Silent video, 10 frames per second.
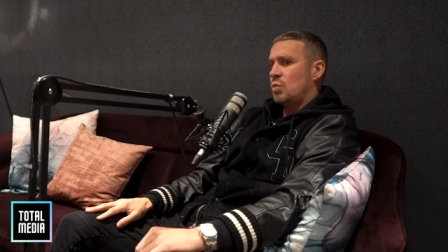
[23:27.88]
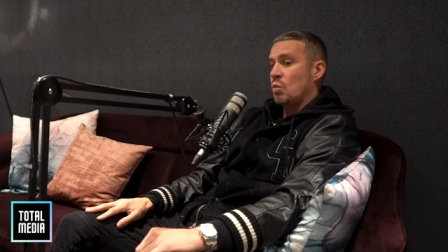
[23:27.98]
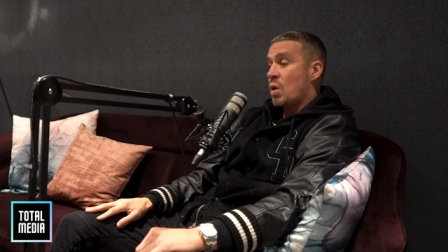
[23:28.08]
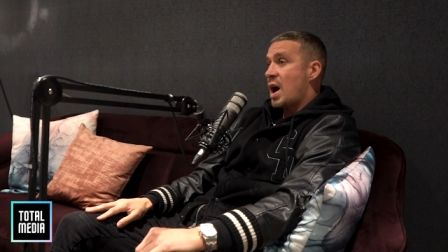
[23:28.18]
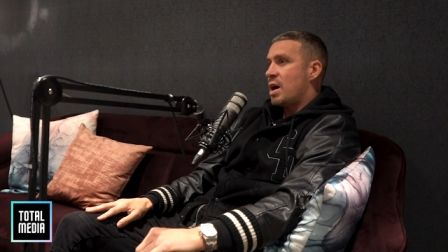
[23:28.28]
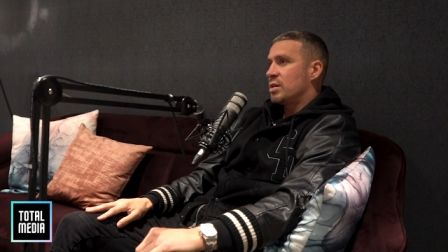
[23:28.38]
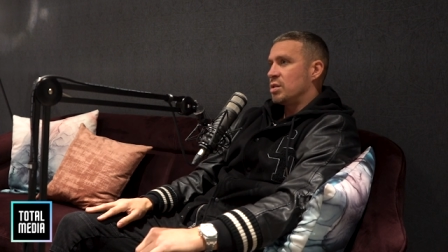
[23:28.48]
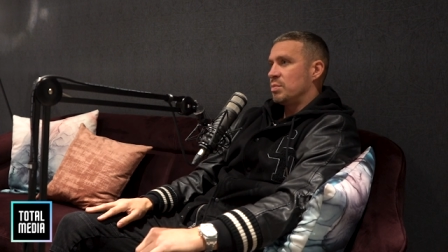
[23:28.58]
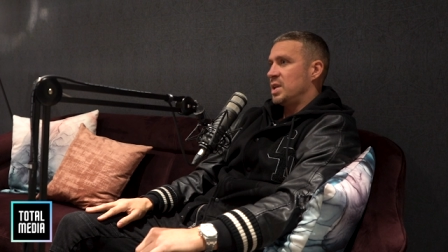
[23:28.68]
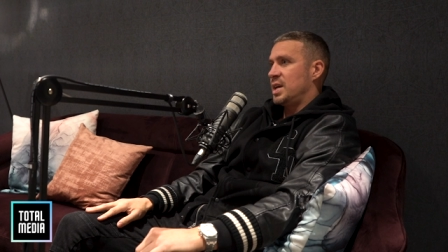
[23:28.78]
wow,
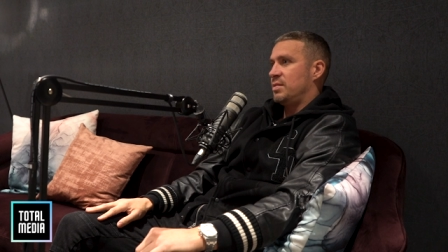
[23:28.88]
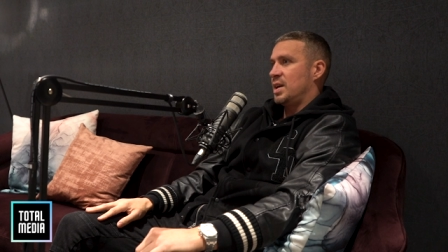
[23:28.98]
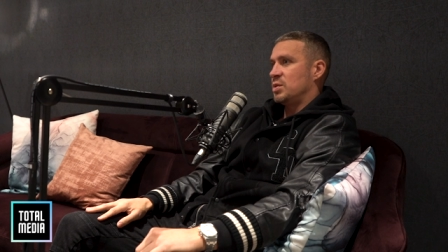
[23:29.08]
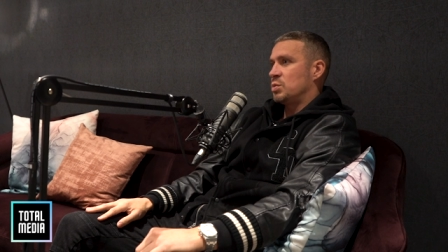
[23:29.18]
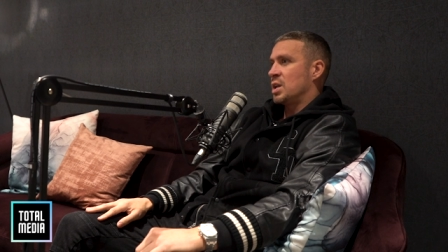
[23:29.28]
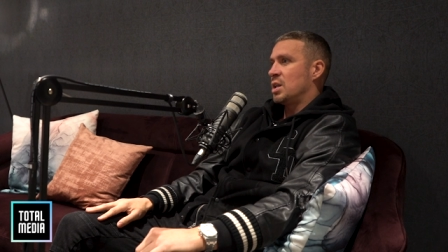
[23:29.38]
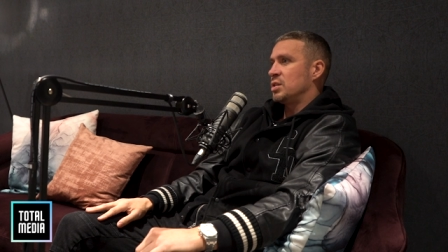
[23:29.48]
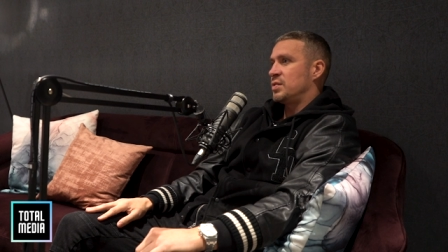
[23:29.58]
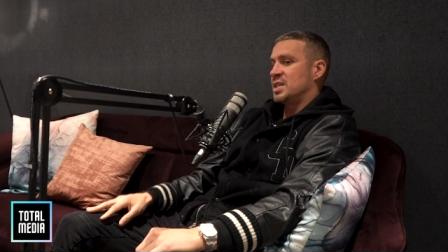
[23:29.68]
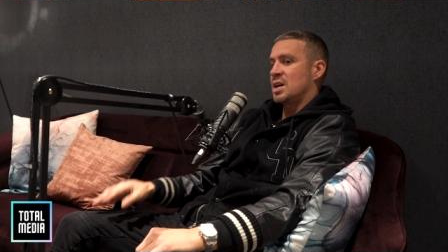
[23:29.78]
couldn't believe it. It was yeah. one of
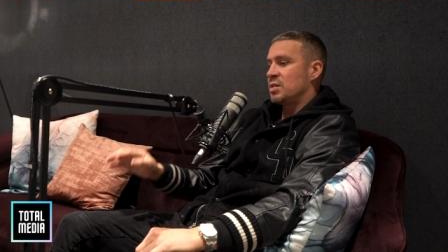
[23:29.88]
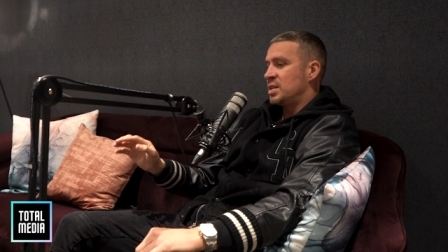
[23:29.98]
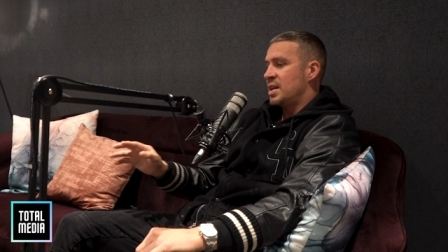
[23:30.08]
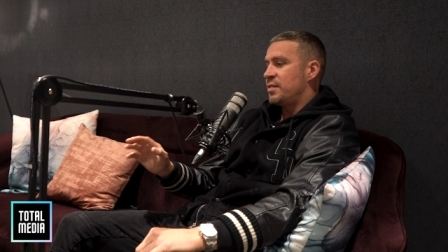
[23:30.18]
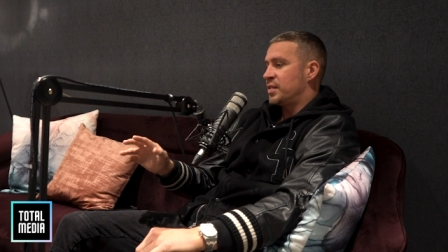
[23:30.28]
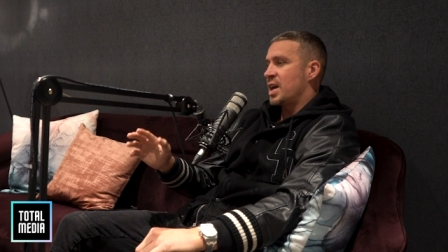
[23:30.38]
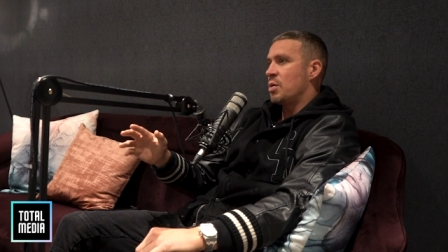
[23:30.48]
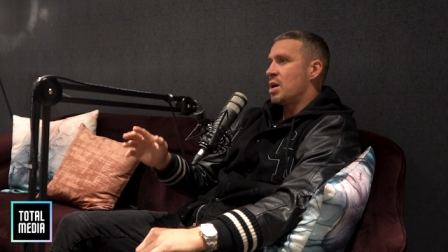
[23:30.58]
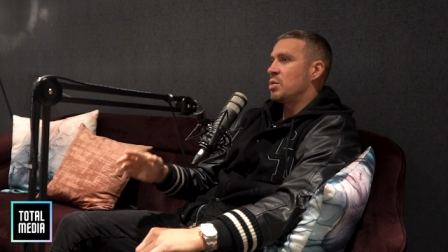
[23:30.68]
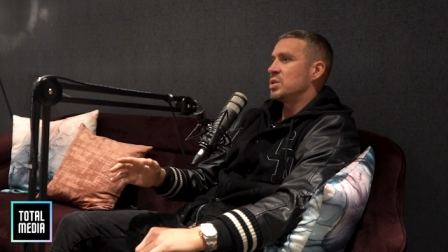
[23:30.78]
those things I'll never forget
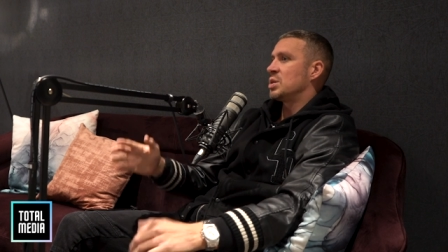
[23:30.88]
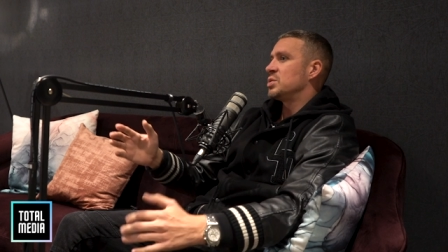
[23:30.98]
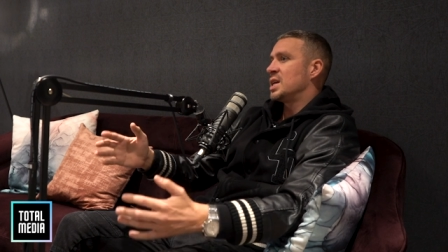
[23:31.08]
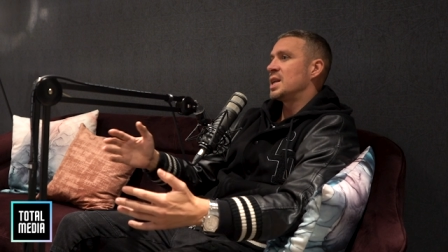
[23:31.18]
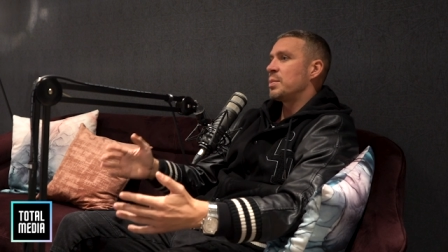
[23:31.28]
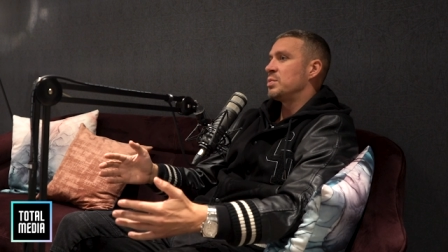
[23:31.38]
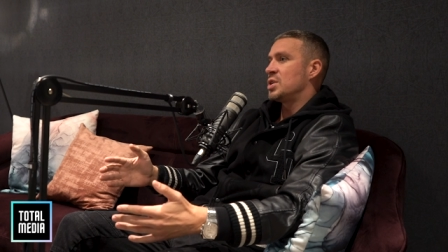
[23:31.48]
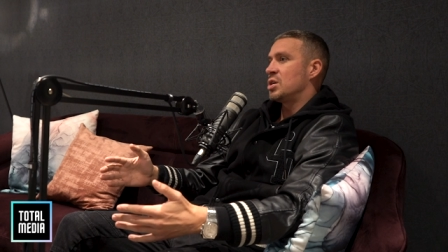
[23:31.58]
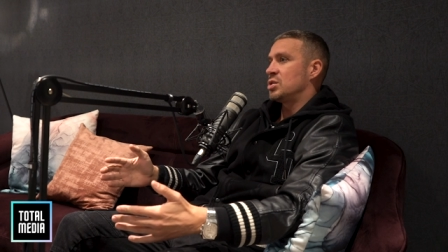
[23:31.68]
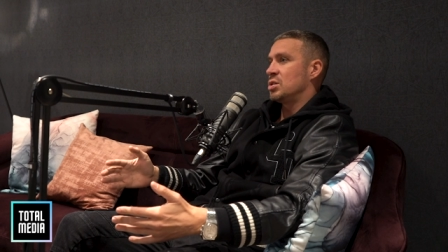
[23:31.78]
where I was. I was in Clapham
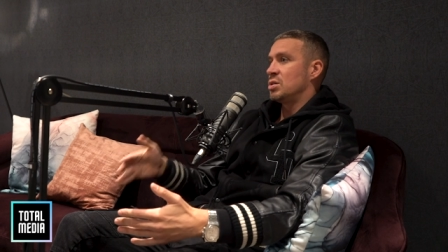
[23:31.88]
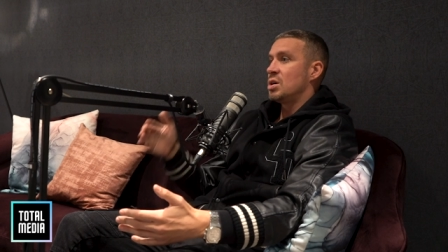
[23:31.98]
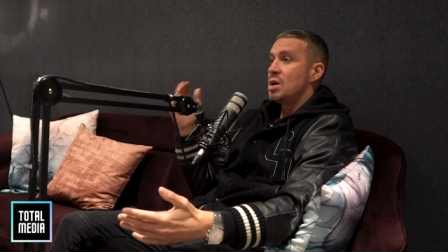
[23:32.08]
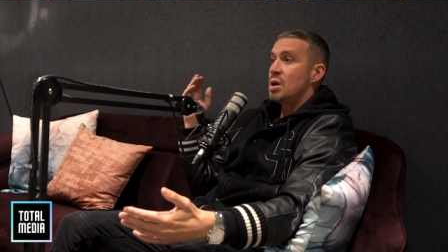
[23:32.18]
Junction,